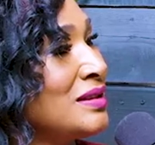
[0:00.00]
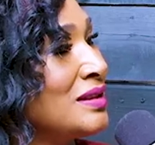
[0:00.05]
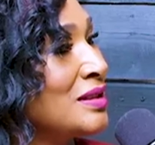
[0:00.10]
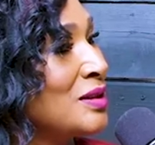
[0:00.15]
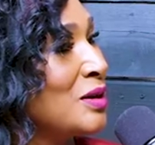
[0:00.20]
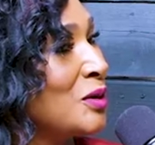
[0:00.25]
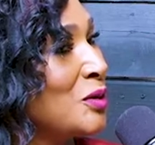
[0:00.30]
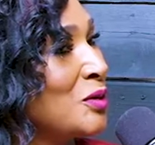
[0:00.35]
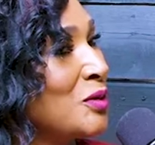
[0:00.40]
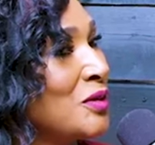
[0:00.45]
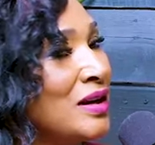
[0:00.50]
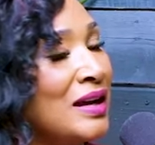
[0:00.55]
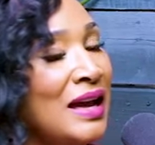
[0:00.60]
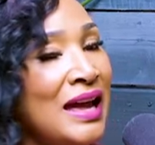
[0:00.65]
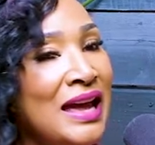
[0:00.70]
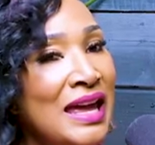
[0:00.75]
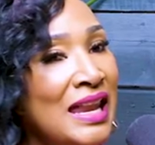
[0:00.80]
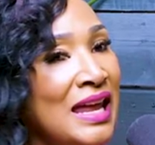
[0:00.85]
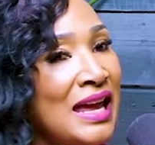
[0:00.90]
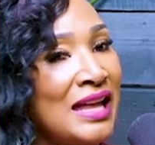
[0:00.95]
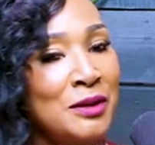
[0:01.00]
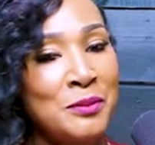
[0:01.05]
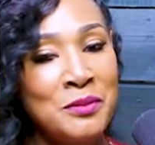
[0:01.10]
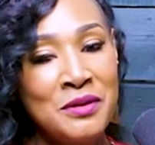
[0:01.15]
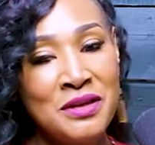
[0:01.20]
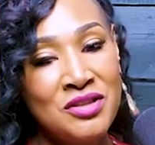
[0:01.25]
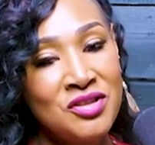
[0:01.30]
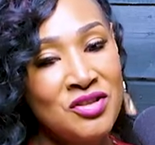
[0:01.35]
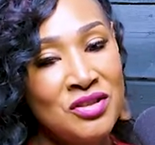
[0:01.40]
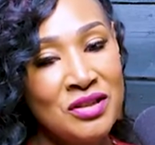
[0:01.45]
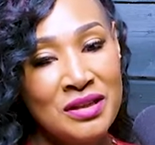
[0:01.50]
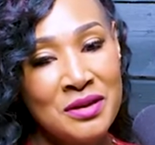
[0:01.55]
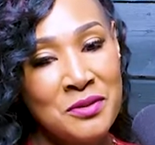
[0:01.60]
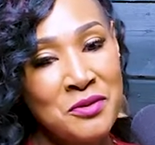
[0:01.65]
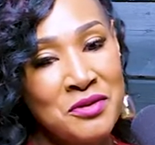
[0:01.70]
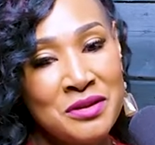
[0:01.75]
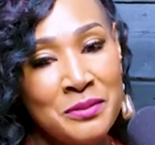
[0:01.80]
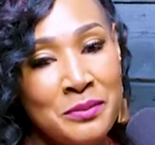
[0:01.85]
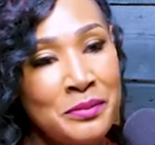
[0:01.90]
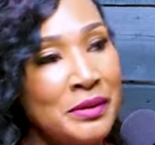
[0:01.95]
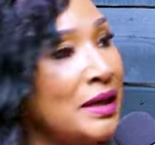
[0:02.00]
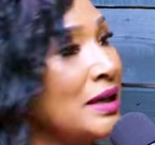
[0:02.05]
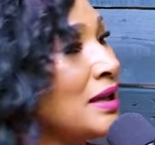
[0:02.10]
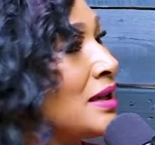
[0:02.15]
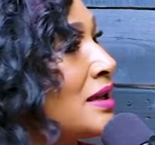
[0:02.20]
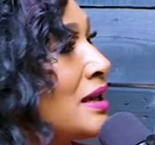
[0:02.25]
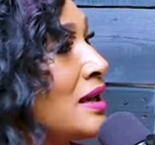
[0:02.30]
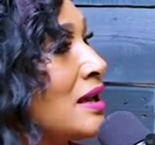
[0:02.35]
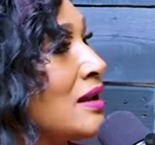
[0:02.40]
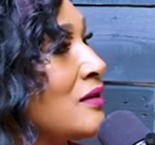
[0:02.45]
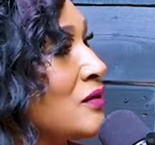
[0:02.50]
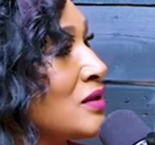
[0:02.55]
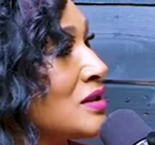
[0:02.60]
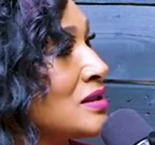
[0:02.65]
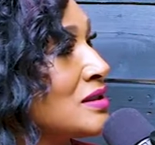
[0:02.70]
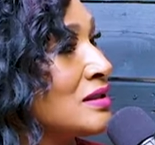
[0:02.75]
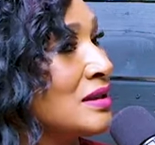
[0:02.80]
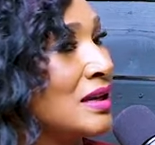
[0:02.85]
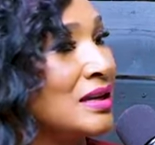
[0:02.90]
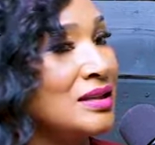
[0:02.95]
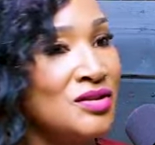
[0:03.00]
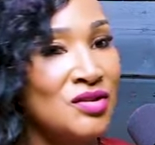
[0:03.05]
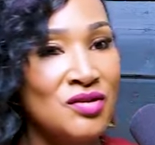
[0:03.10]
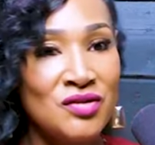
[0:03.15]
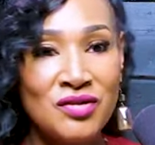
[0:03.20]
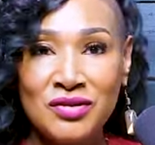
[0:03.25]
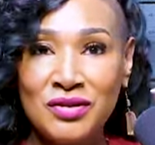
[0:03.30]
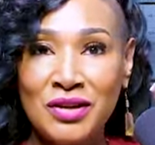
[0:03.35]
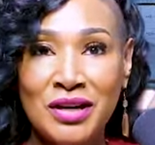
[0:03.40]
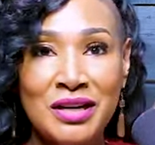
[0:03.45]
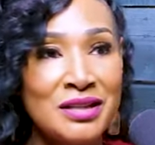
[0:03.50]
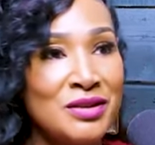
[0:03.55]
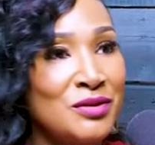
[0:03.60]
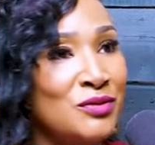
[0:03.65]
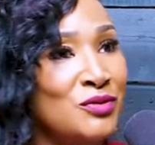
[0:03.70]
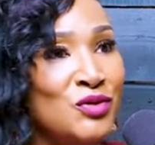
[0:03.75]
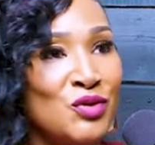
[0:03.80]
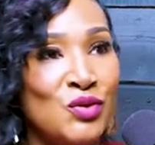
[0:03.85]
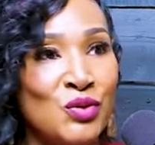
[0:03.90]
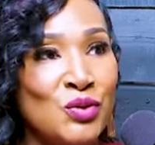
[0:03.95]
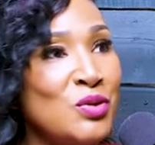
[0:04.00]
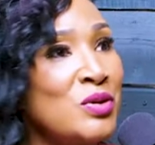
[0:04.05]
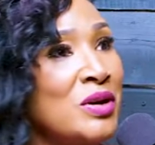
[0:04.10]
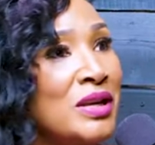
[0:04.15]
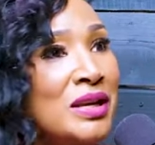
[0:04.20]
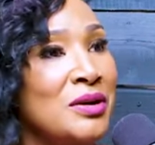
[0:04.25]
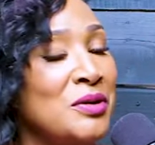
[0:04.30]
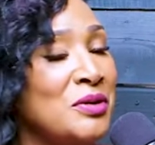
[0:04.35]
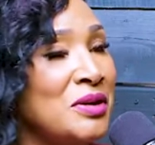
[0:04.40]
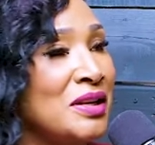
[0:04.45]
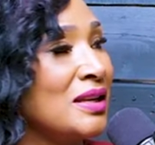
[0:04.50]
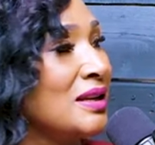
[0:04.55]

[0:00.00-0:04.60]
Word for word: know, I had alopecia and it was a blank canvas and I just started drawing on it.